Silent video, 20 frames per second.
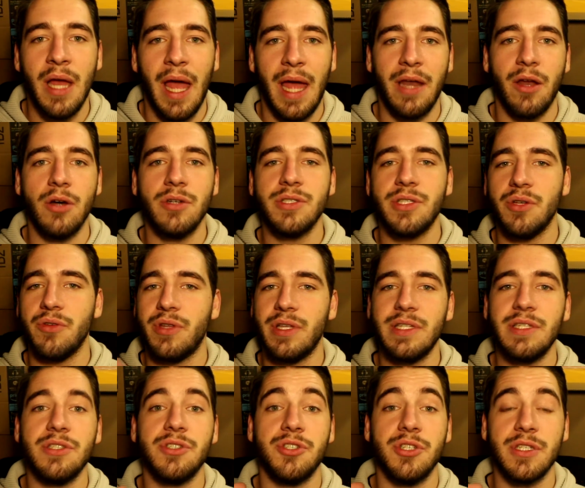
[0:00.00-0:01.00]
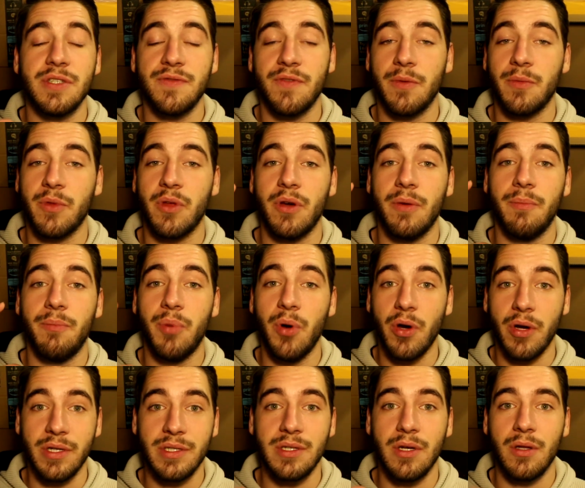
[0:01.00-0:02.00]
And also, this is just from the
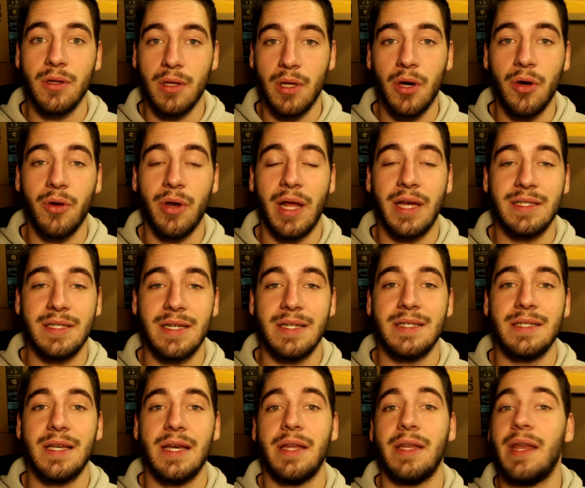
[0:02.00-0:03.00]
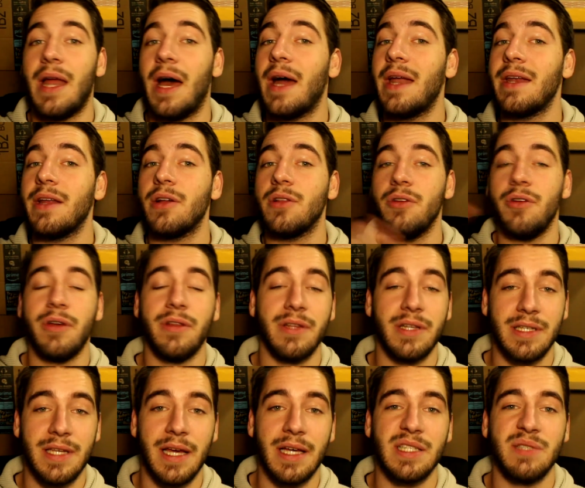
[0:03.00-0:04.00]
books alone, as I said, not including the
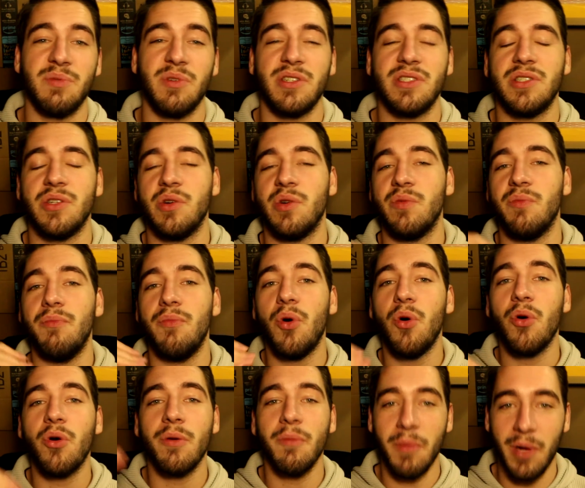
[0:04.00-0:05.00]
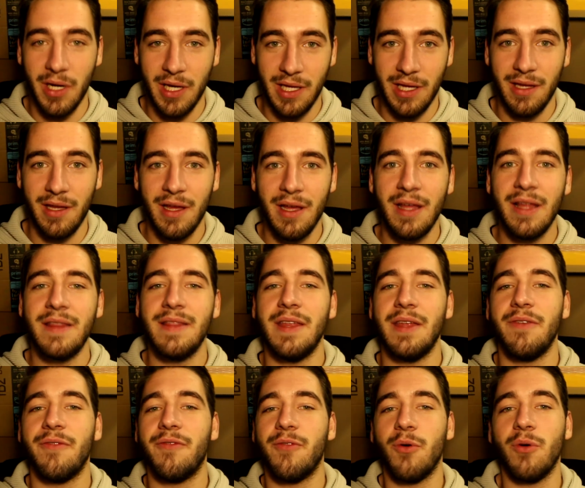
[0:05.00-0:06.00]
textbooks, so more money
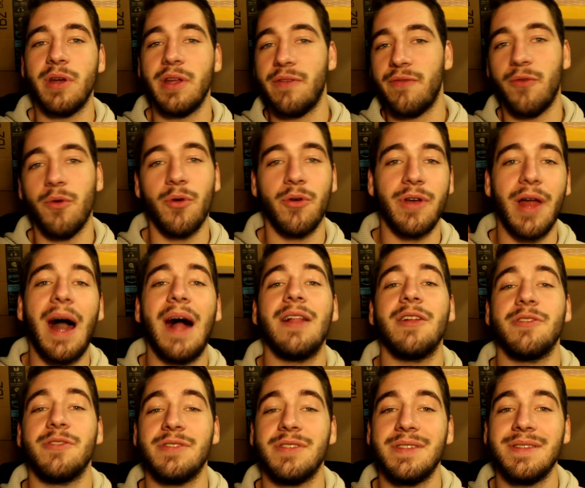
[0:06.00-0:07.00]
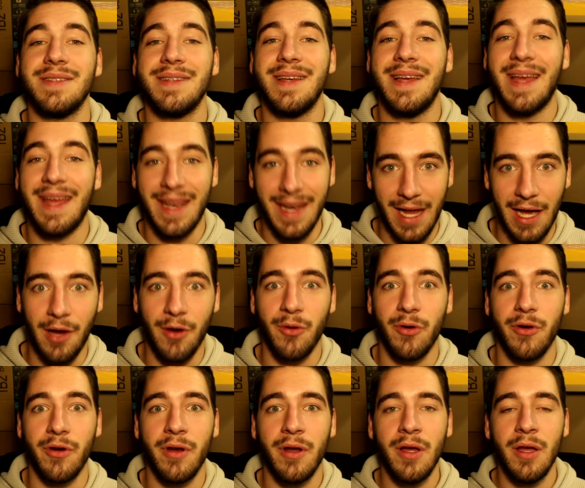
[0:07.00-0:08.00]
than $44 an
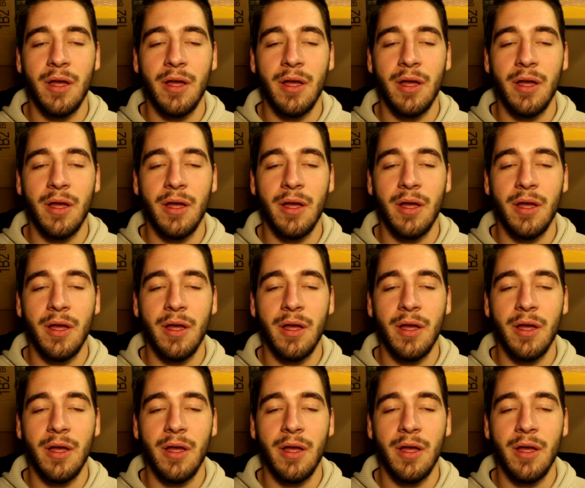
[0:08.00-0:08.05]
hour.